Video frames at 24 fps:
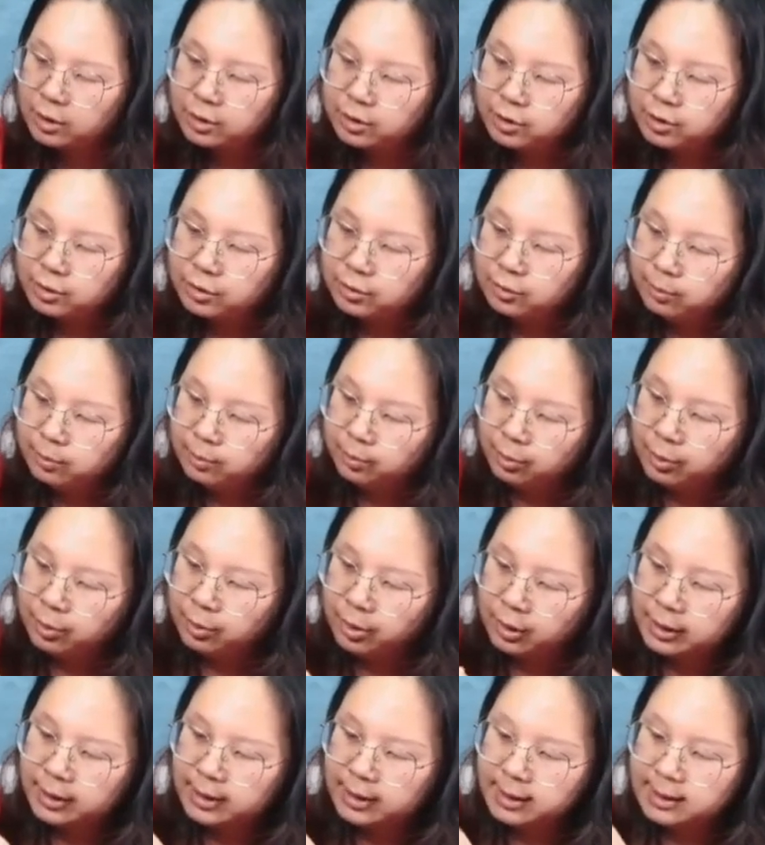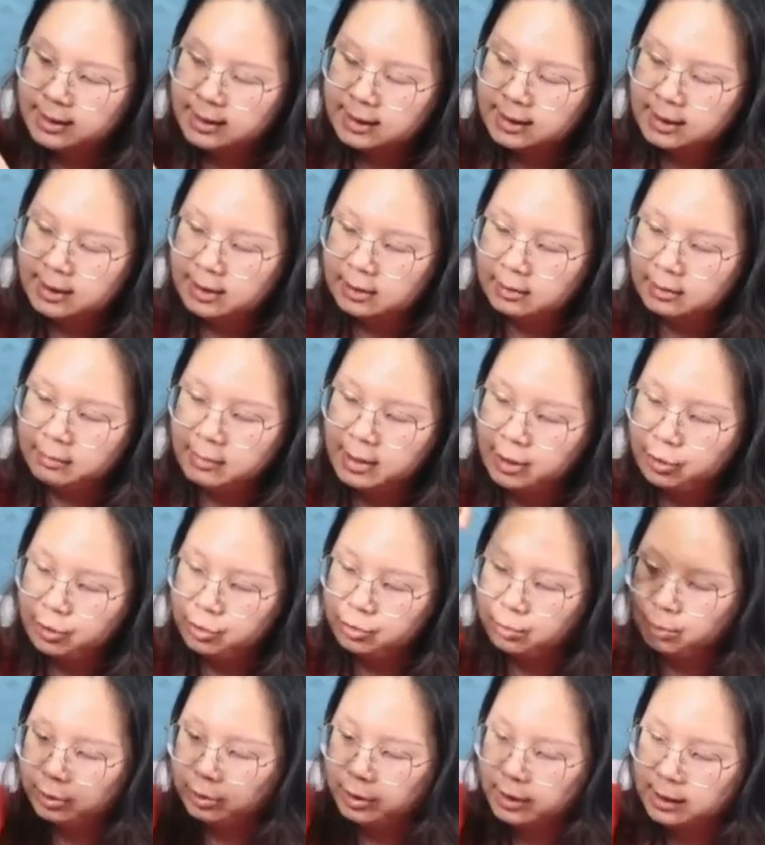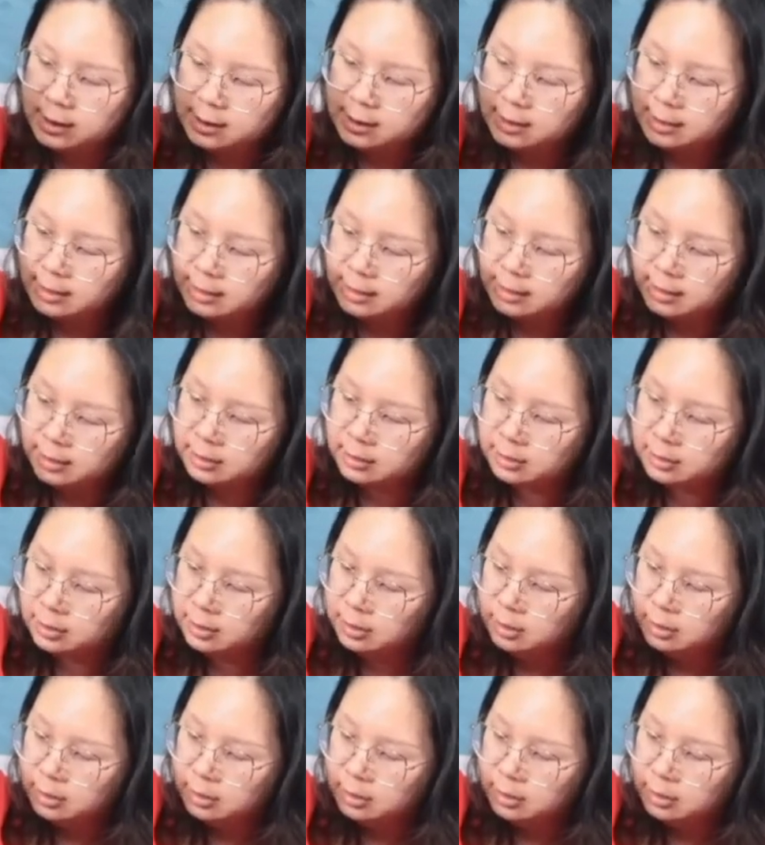two pocket here mesh pocket here